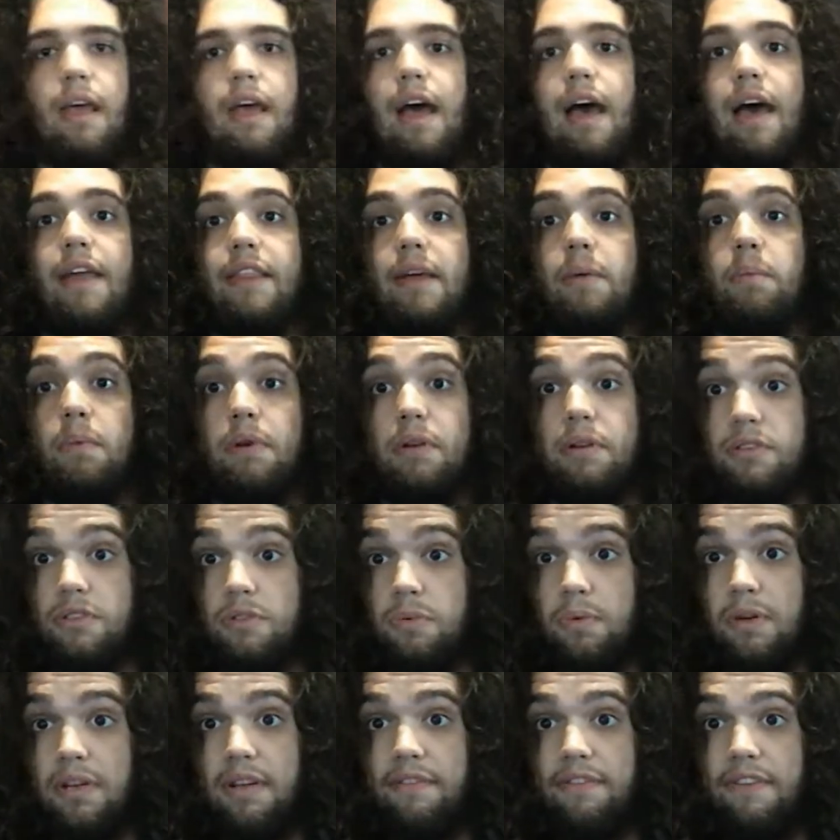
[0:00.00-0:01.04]
And then once
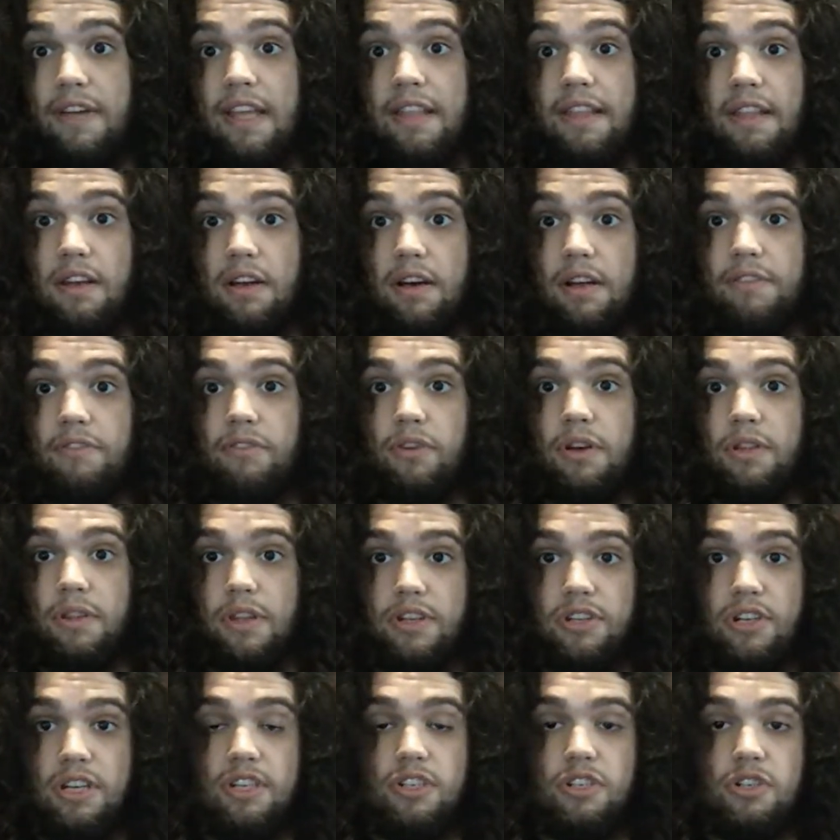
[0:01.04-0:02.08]
we've hit the 9th fret on the
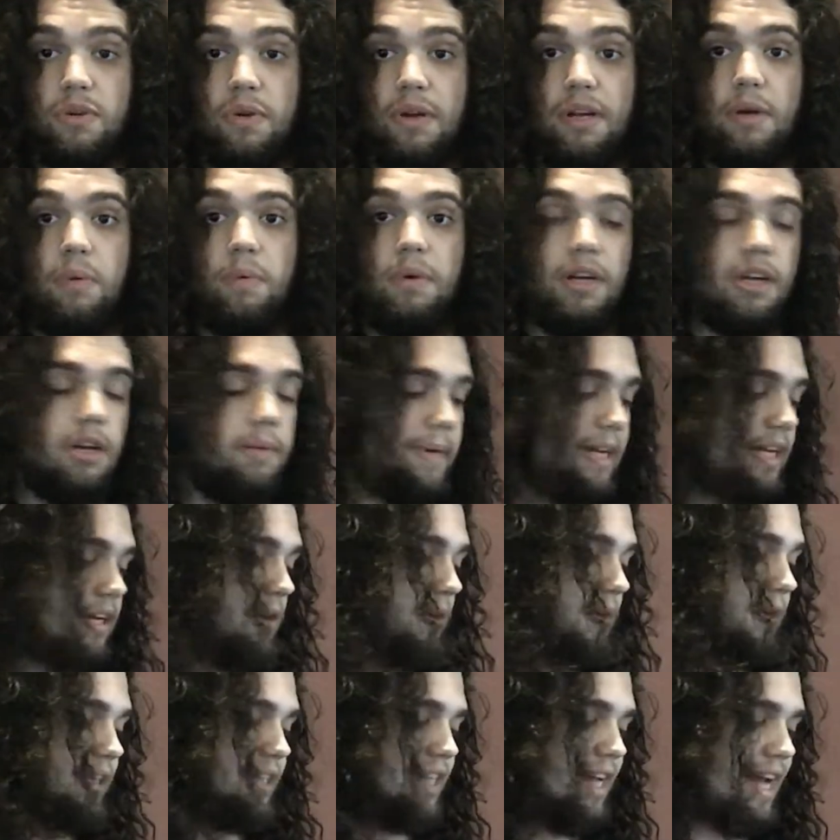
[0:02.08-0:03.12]
G string, we're going to be
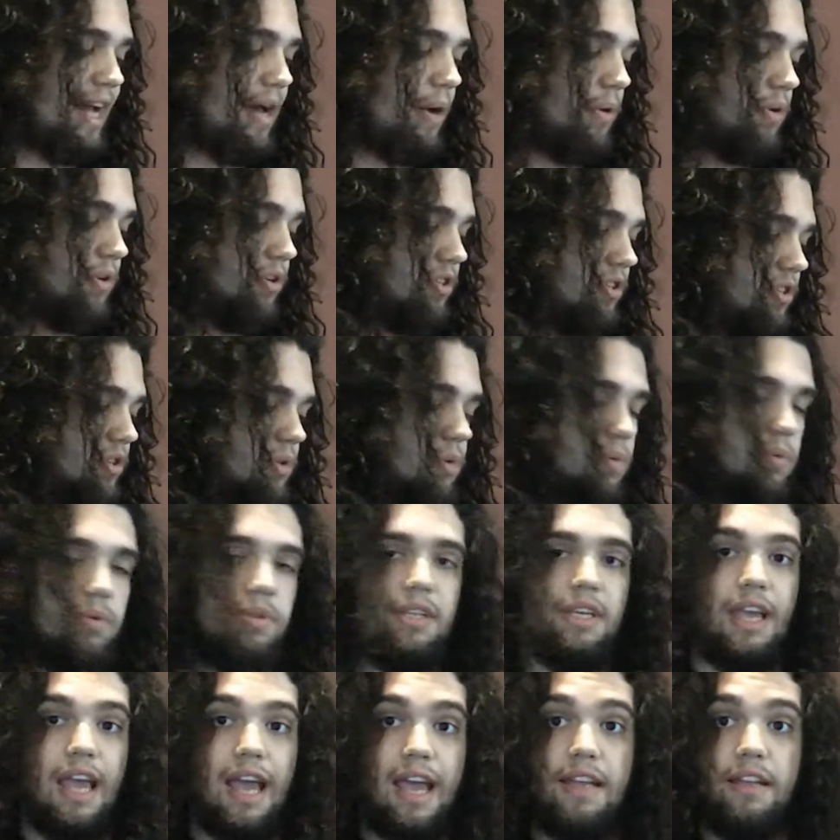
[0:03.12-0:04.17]
going down to
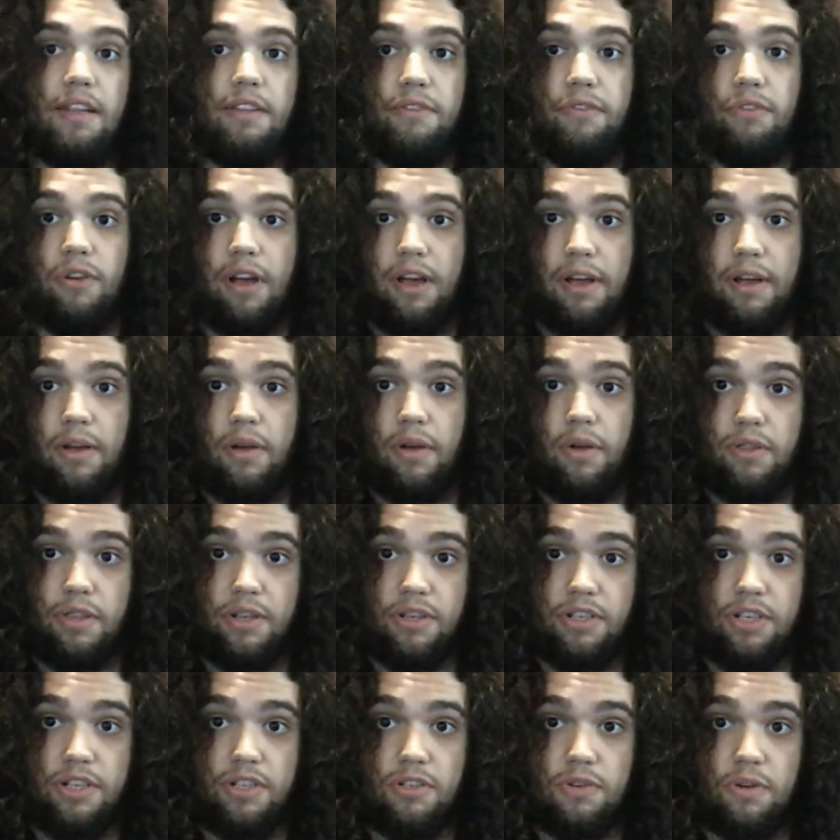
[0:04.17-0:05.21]
the 8th fret on the
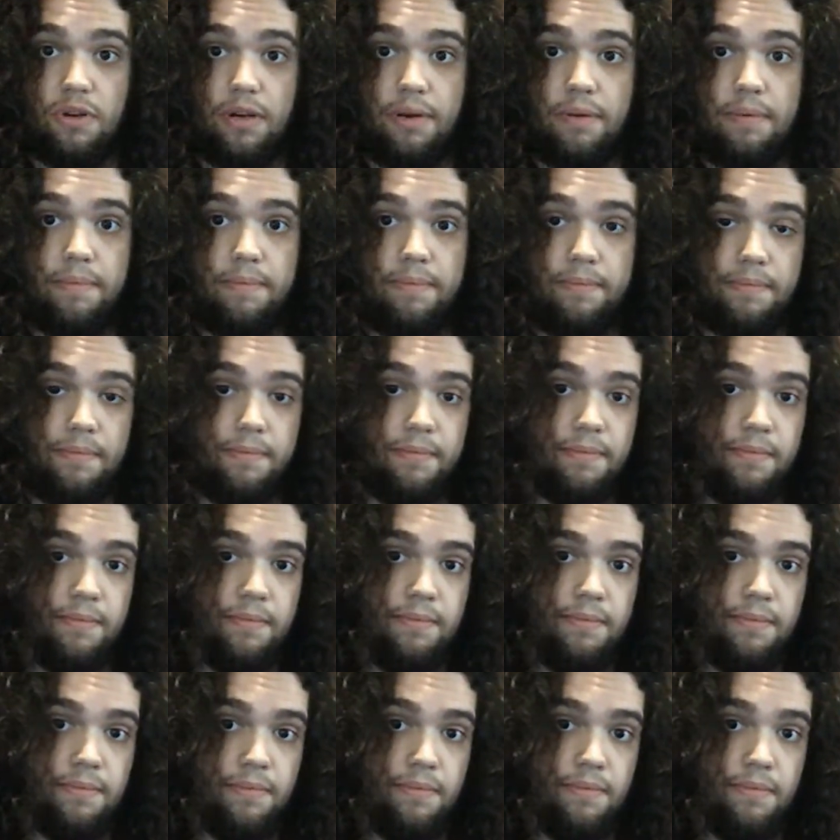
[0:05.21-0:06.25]
G string,
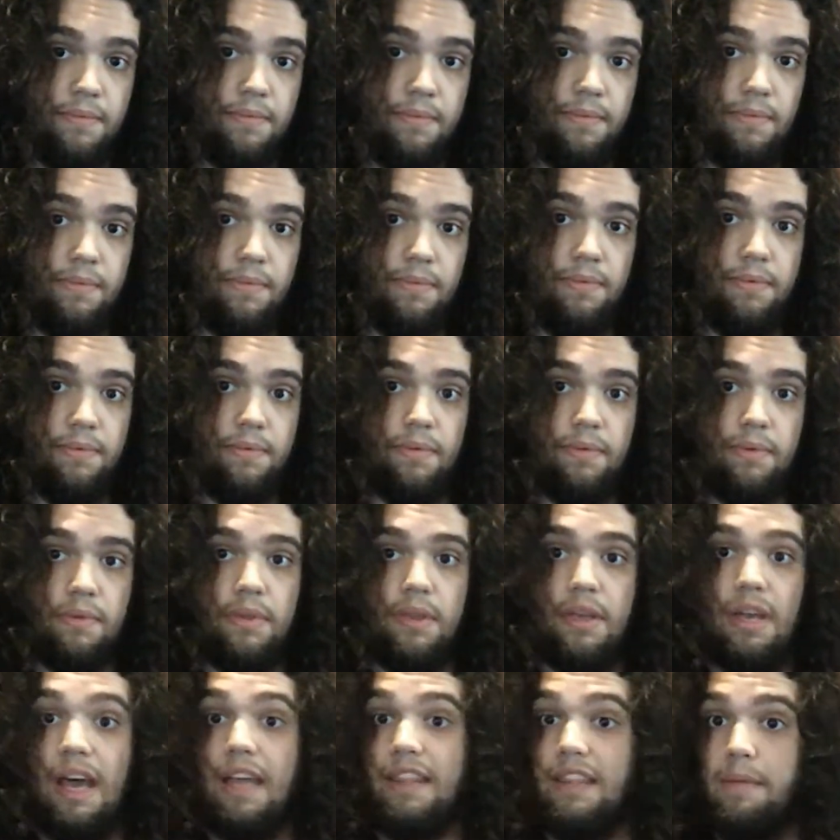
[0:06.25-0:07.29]

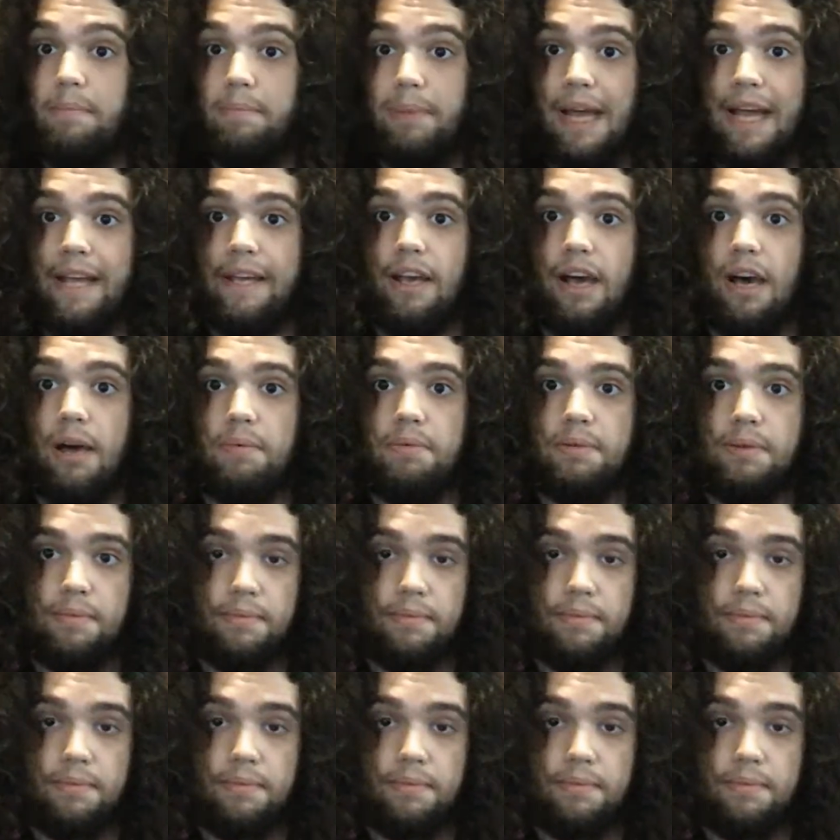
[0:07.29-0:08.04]
and then back up.